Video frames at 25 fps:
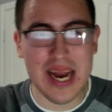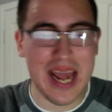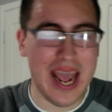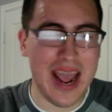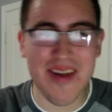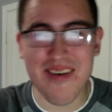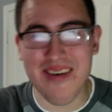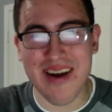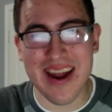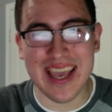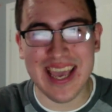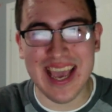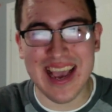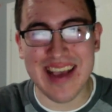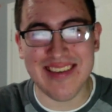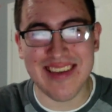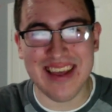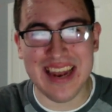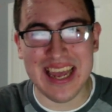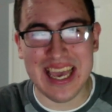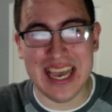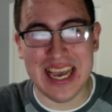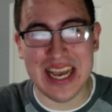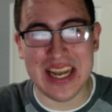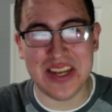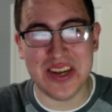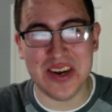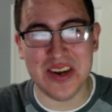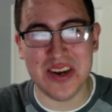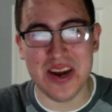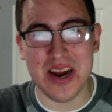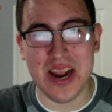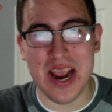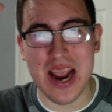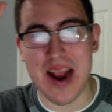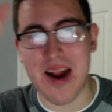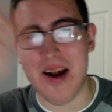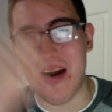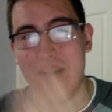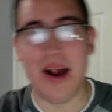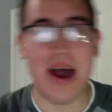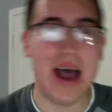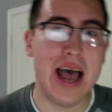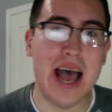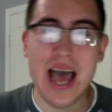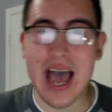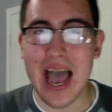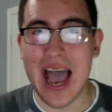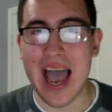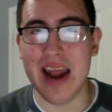Enrique Zuniga Jr. here,
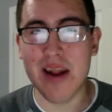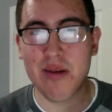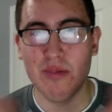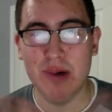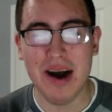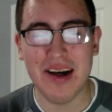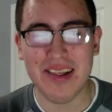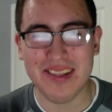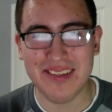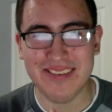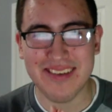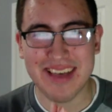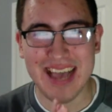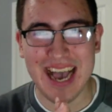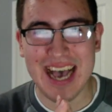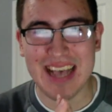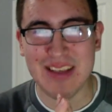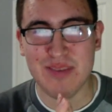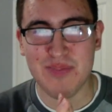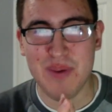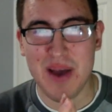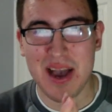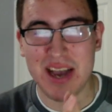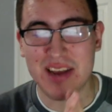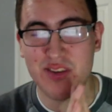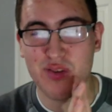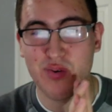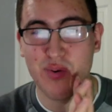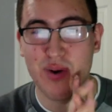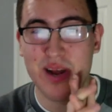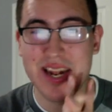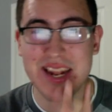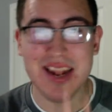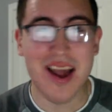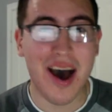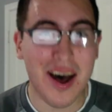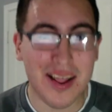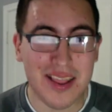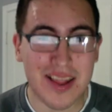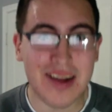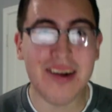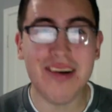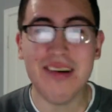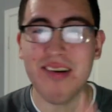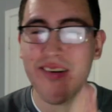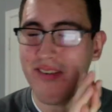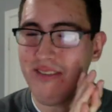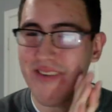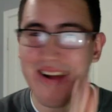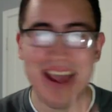and welcome guys back to
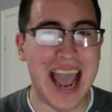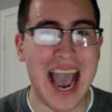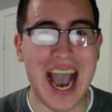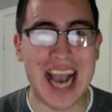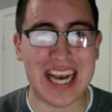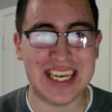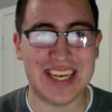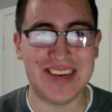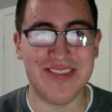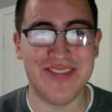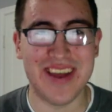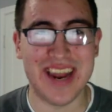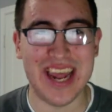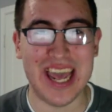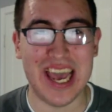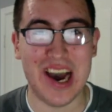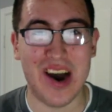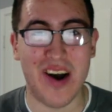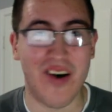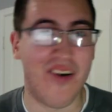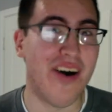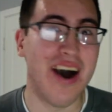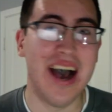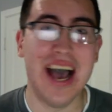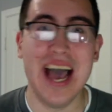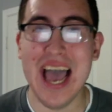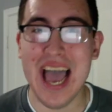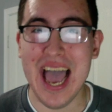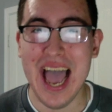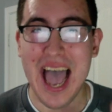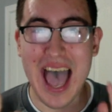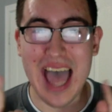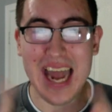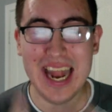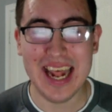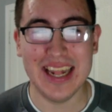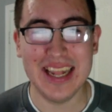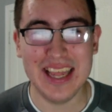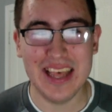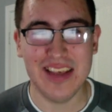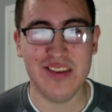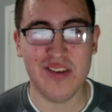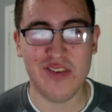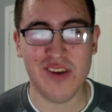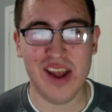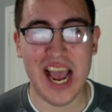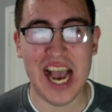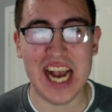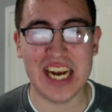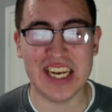another reaction video. And in this
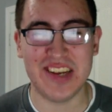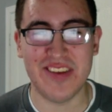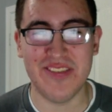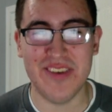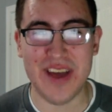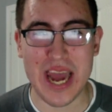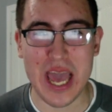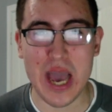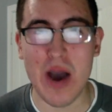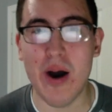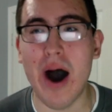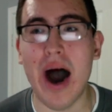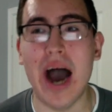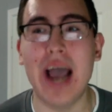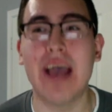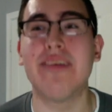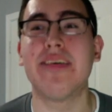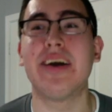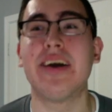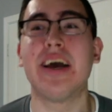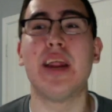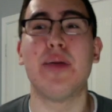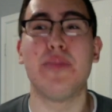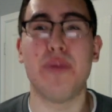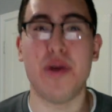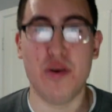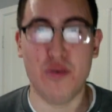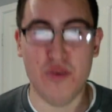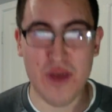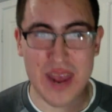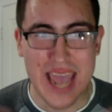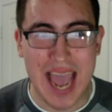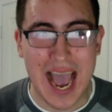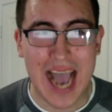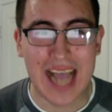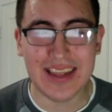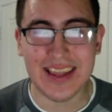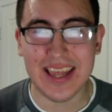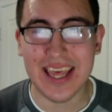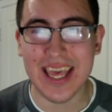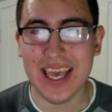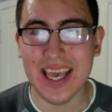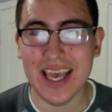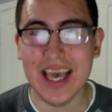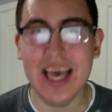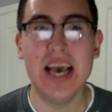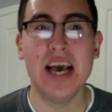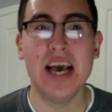reaction video, I am going to be reacting